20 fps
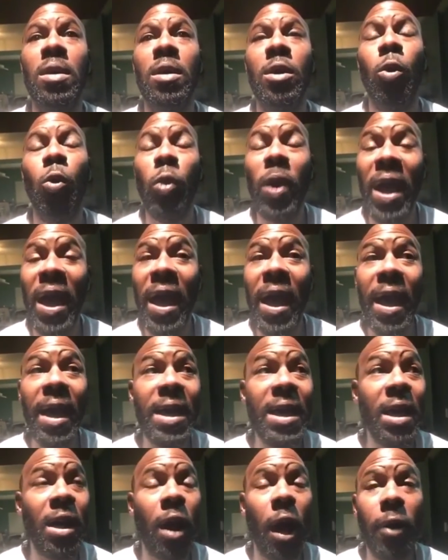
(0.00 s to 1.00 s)
Where
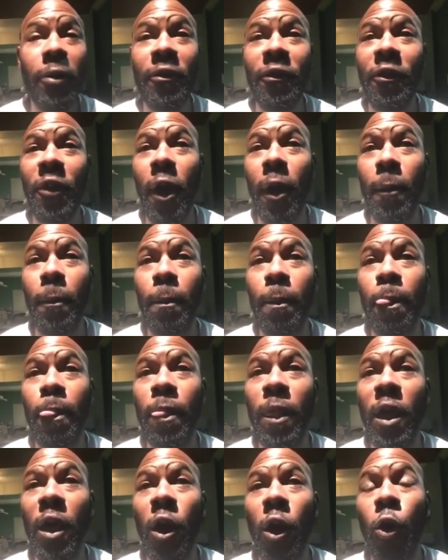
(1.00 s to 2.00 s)
he come from?
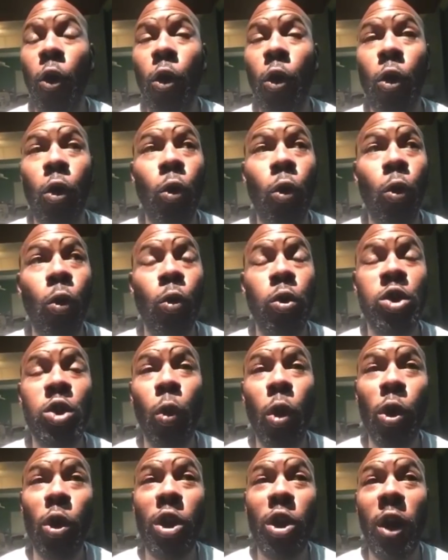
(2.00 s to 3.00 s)
So
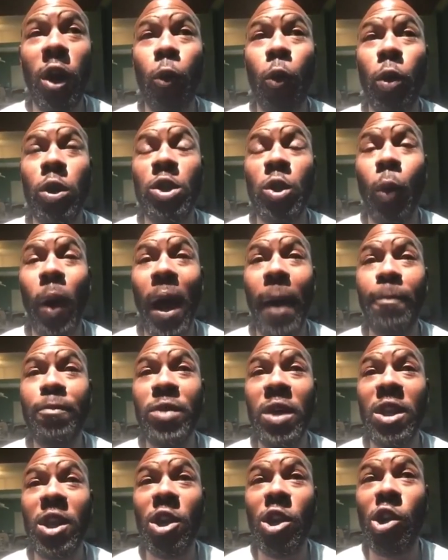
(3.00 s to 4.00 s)
what going on? So what happened
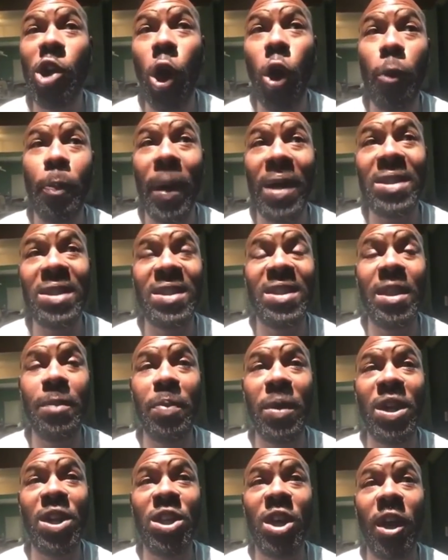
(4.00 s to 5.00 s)
to the crowd
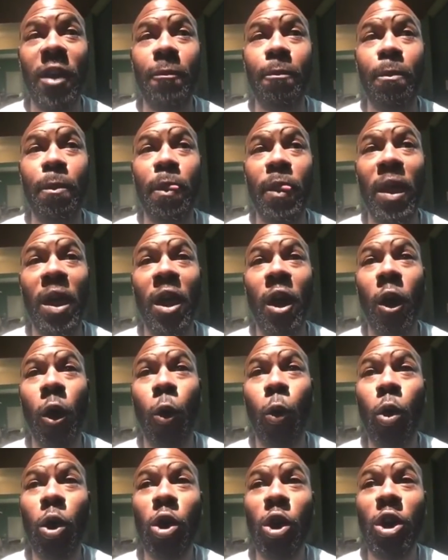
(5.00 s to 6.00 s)
participation?
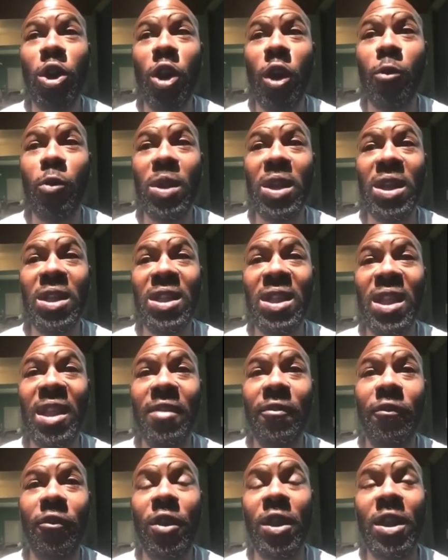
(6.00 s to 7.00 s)
What going on with the
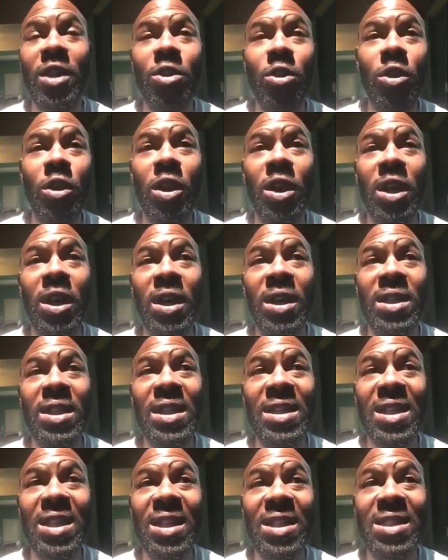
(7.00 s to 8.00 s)
delivery? You know,
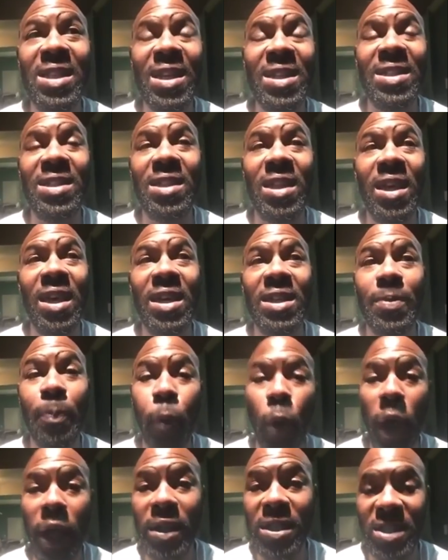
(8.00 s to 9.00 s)
these little things is
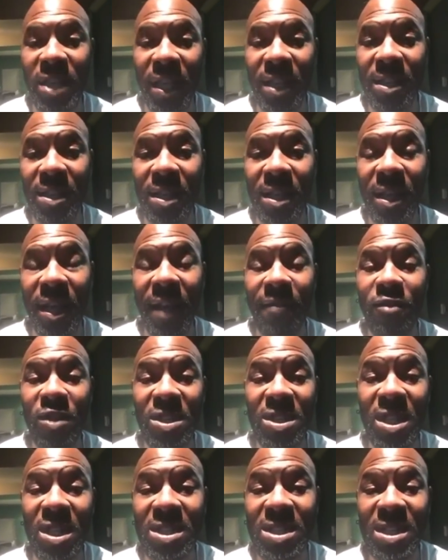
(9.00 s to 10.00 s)
points, and
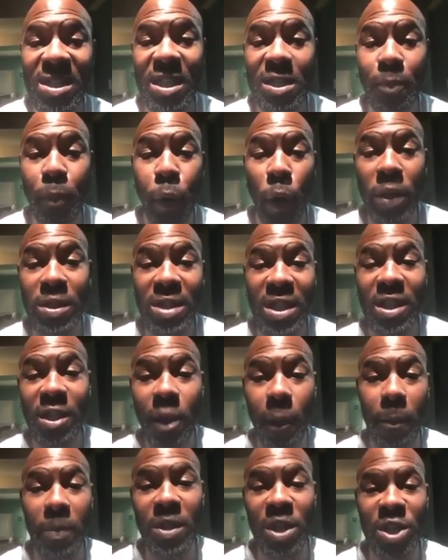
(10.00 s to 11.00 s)
these little things is points in the
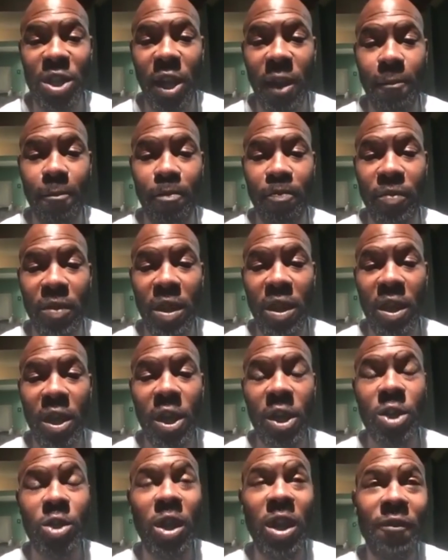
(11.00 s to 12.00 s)
competition.
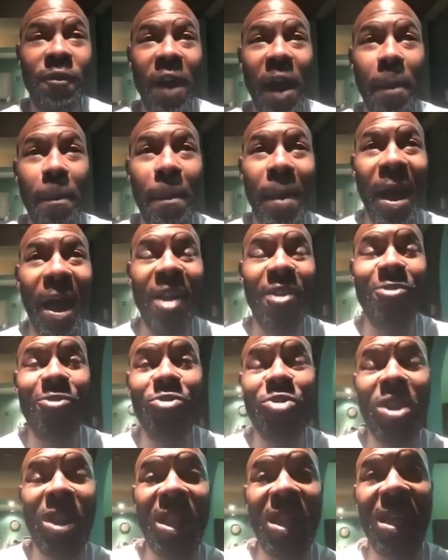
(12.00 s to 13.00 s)
So if a man
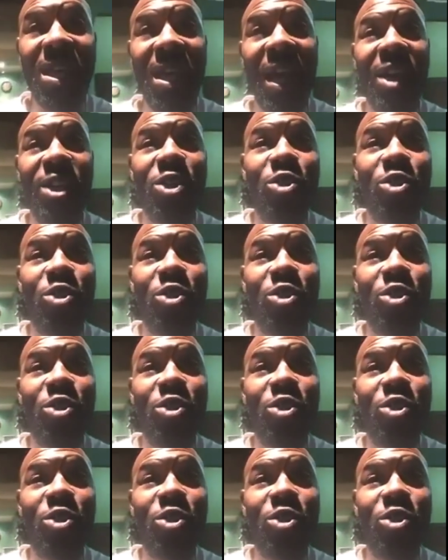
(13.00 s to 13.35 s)
really and